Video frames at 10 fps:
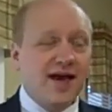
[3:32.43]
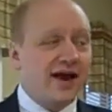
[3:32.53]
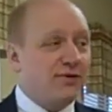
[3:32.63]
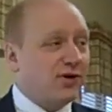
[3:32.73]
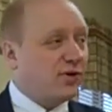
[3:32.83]

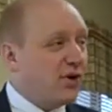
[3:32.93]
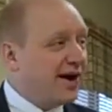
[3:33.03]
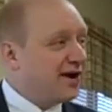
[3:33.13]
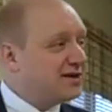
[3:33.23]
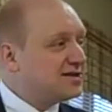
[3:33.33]
and it
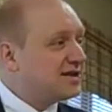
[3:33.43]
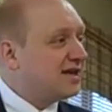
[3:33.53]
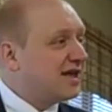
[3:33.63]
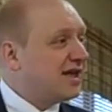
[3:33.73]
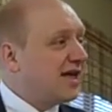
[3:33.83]
requires
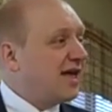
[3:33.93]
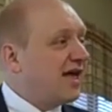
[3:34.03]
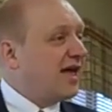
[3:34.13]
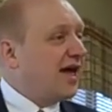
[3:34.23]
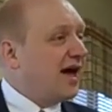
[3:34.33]

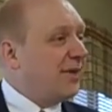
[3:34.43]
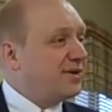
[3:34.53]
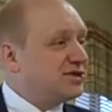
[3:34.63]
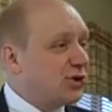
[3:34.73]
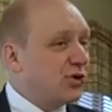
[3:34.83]
a
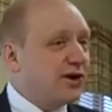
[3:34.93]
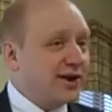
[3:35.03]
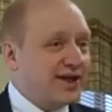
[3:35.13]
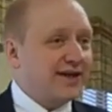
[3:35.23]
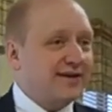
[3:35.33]

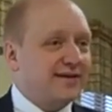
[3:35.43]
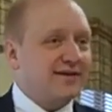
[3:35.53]
majority